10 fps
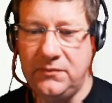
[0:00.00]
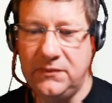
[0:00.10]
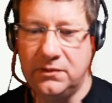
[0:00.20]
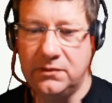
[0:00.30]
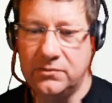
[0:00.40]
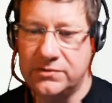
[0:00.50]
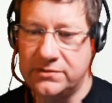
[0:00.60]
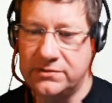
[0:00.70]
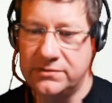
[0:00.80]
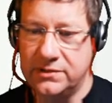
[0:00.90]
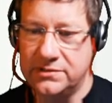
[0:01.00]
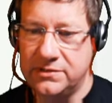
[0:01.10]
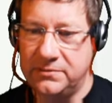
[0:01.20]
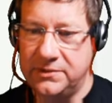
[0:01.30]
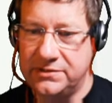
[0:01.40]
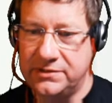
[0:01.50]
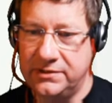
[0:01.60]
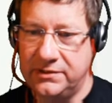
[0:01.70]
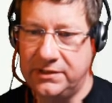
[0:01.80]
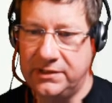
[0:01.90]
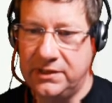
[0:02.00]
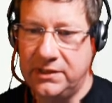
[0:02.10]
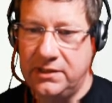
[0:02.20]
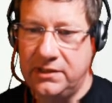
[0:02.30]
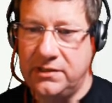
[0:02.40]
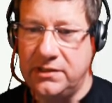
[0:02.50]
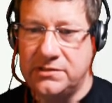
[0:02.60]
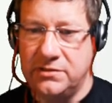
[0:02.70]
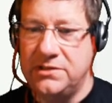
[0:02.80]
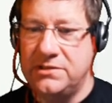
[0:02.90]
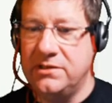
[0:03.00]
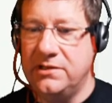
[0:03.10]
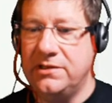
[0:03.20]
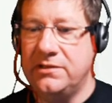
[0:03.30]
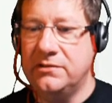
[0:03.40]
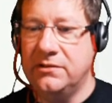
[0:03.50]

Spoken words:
was else I was going to say about it? Yes, so basically,